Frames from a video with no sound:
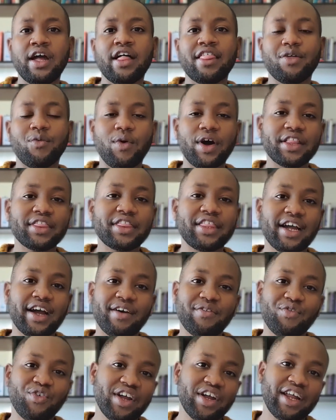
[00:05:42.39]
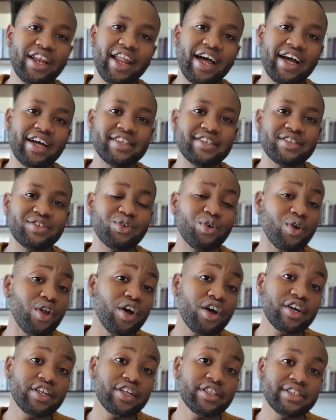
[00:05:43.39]
the one thing I've realized or
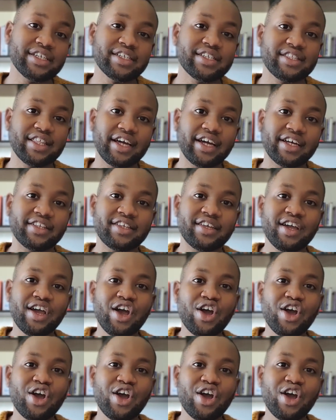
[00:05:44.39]
learned is that